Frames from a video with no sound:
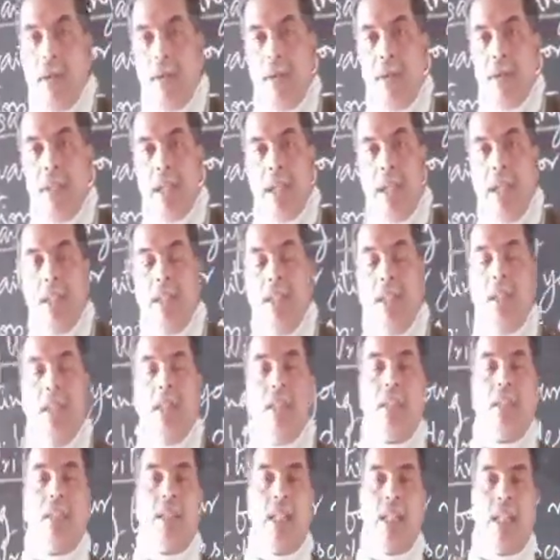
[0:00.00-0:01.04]
okay,
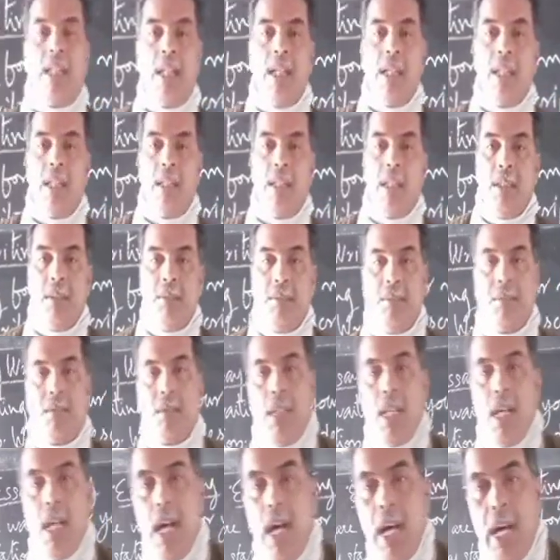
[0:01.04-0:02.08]
that
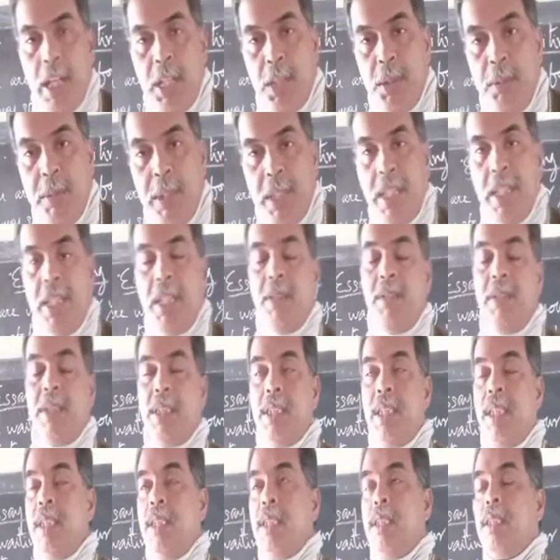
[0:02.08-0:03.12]
are argumentative
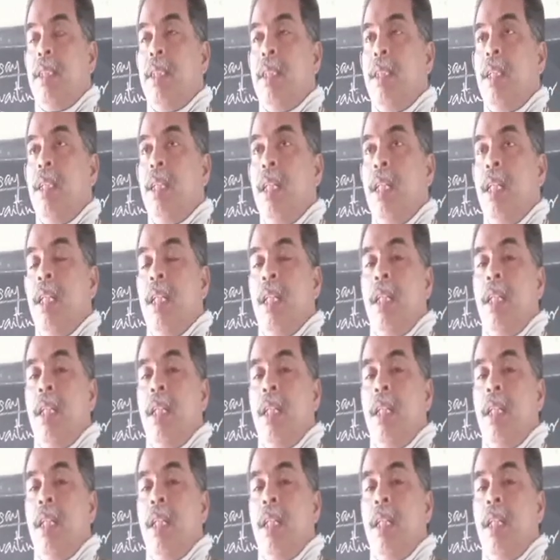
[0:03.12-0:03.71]
essays,